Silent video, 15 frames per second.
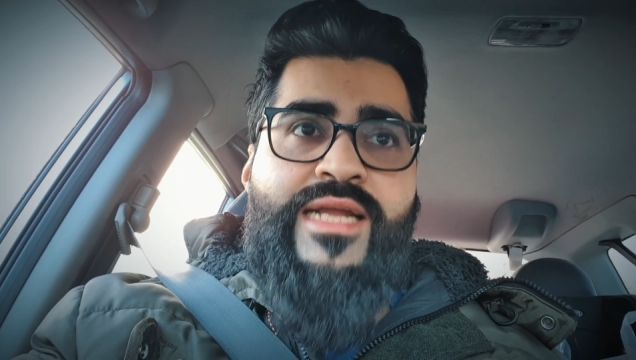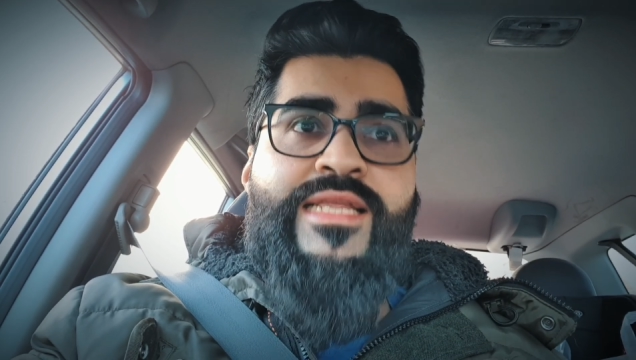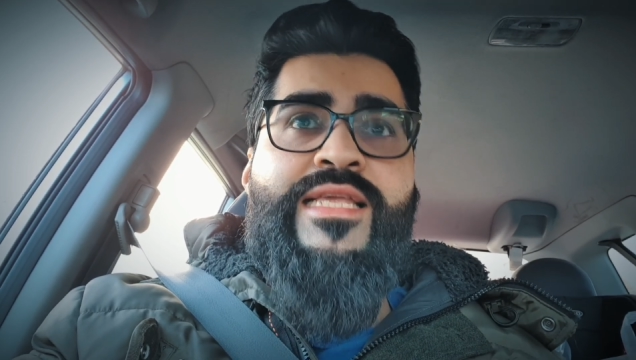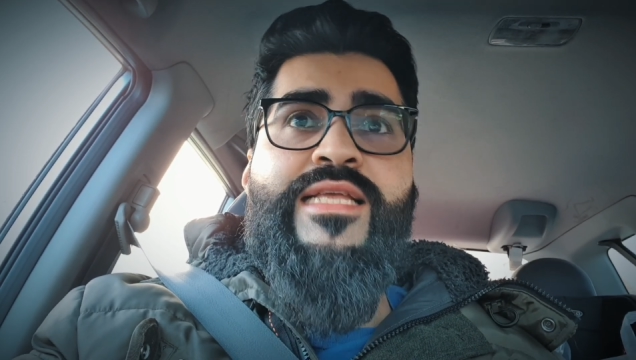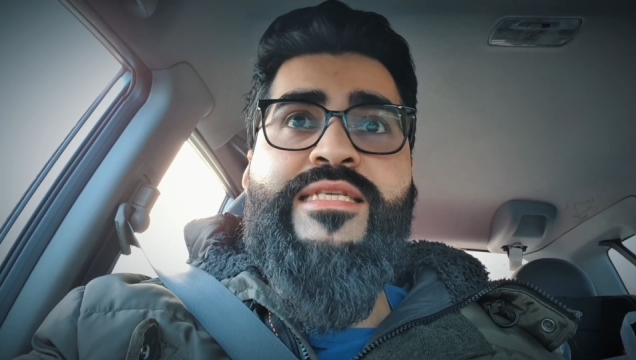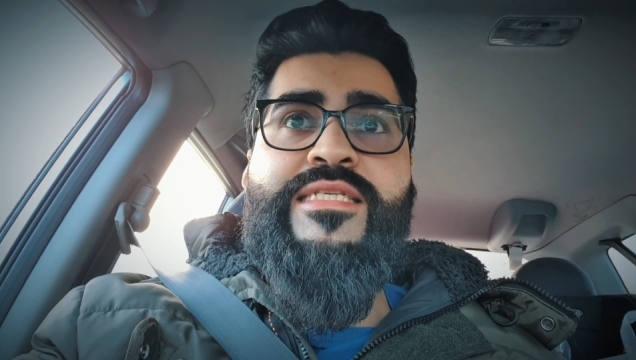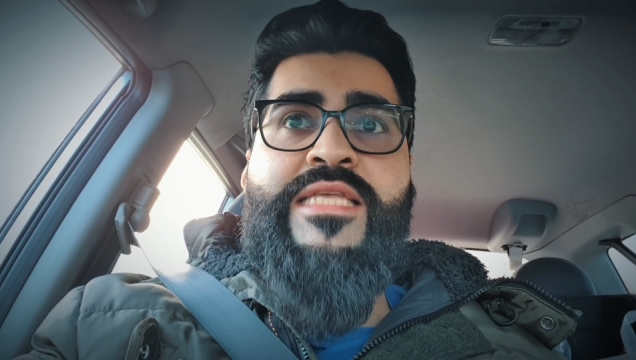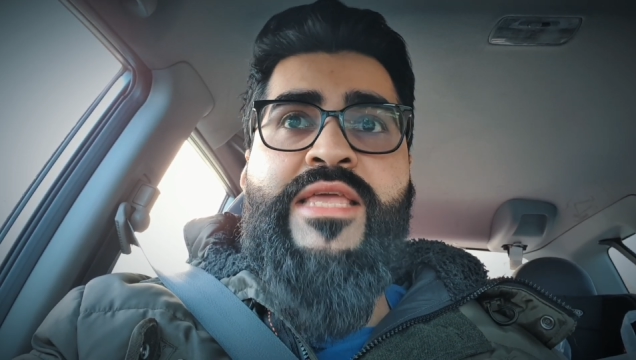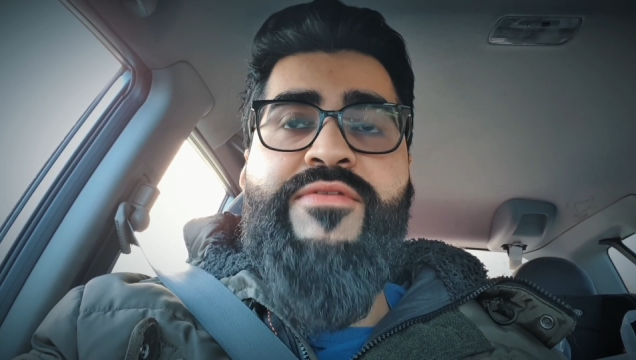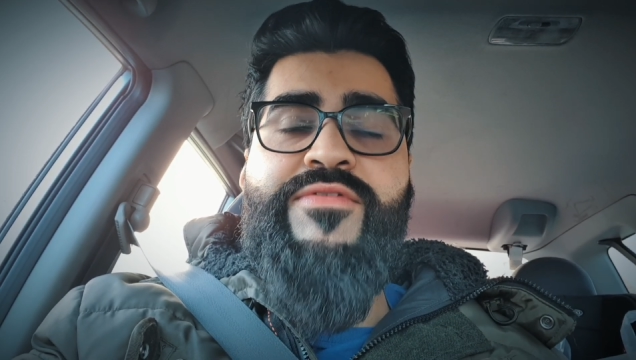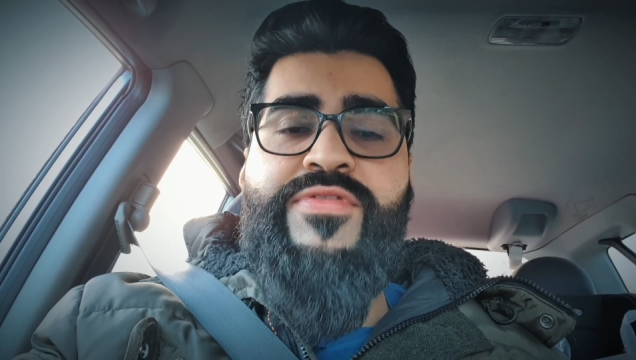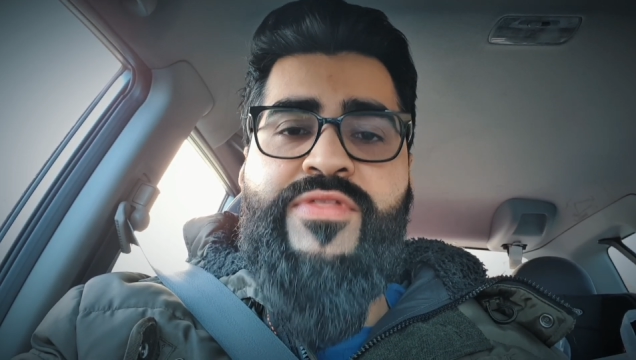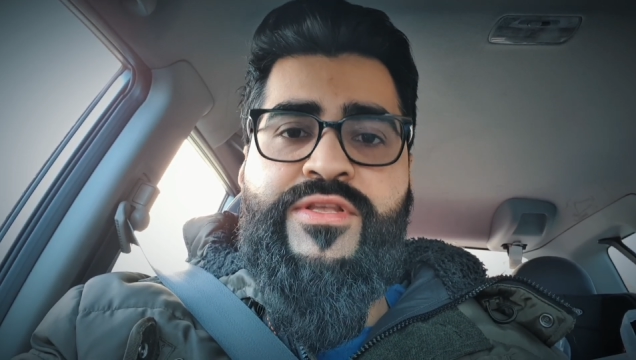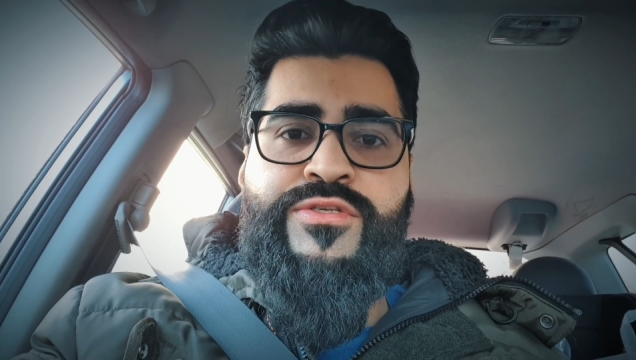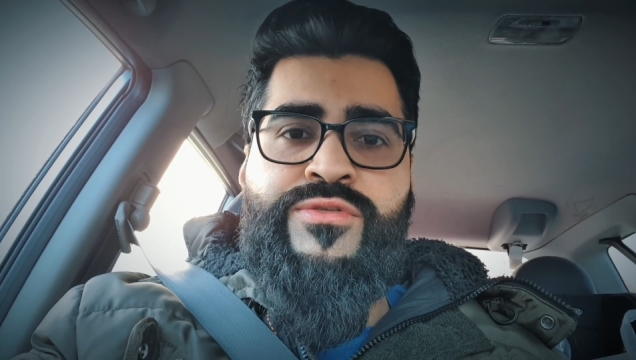and He has
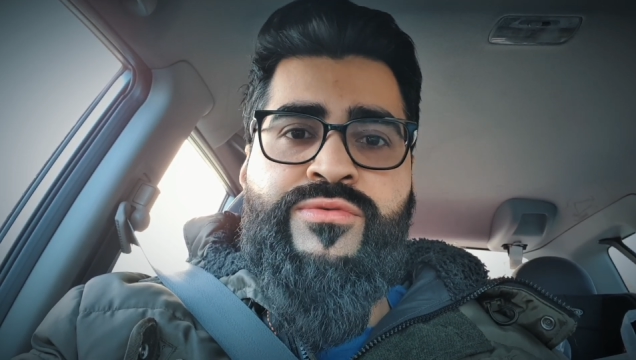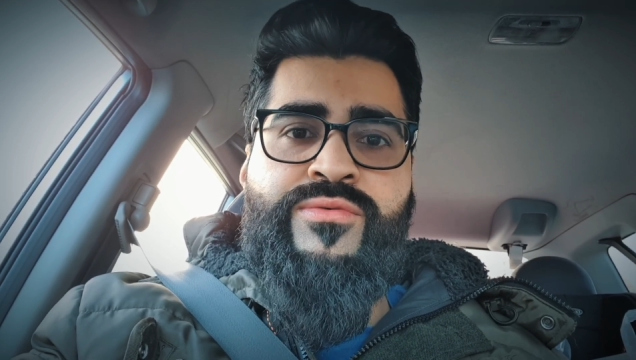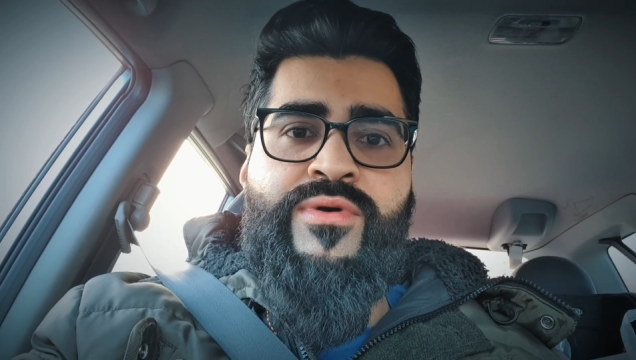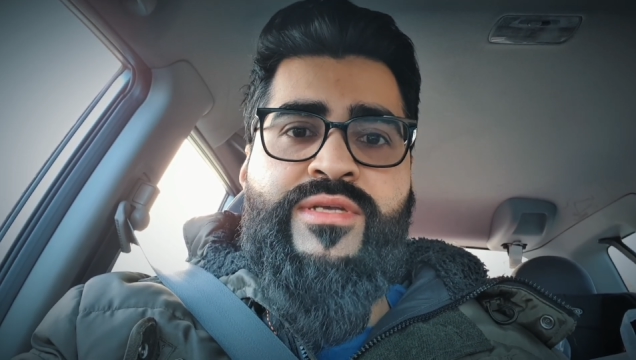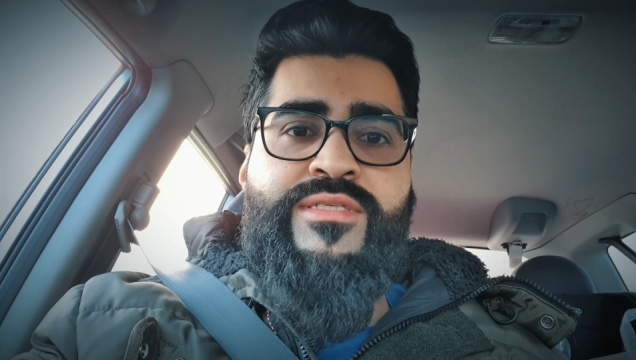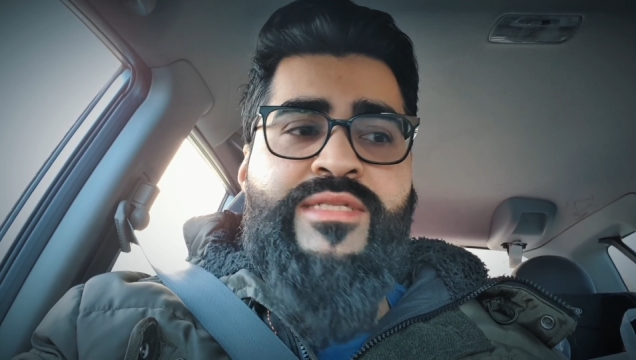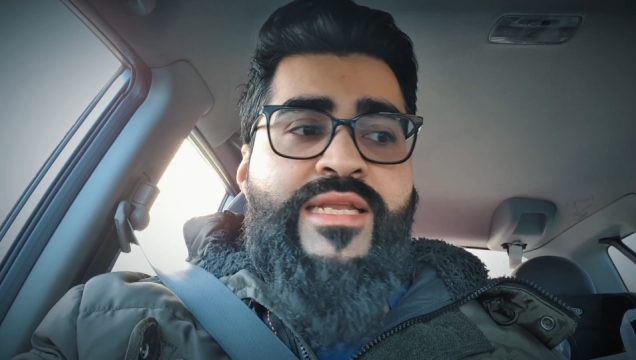given this to us,